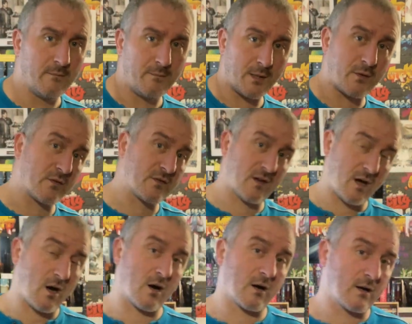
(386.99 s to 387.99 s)
because
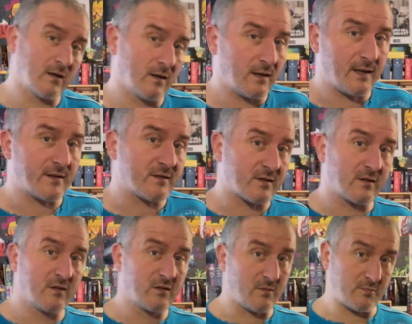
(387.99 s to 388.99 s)
art is
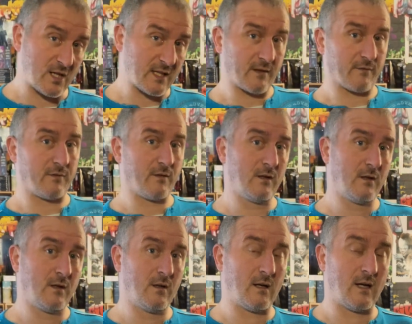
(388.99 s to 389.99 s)
subjective
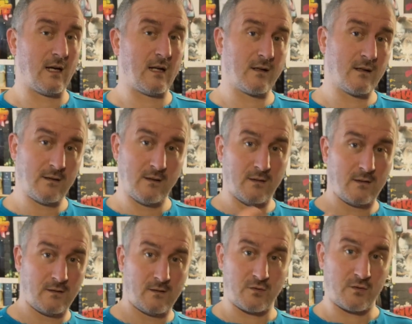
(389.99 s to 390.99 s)
and
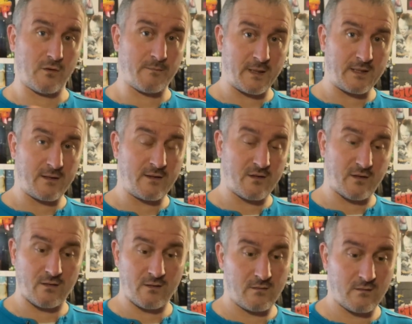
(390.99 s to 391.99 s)
your
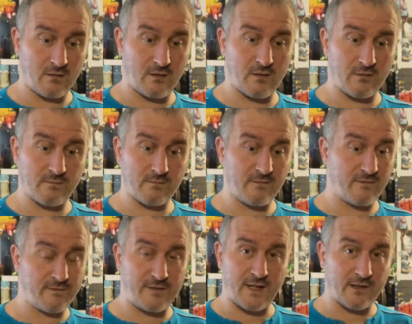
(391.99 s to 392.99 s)
opinions are
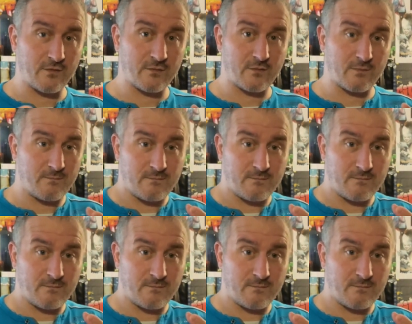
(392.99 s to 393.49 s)
affected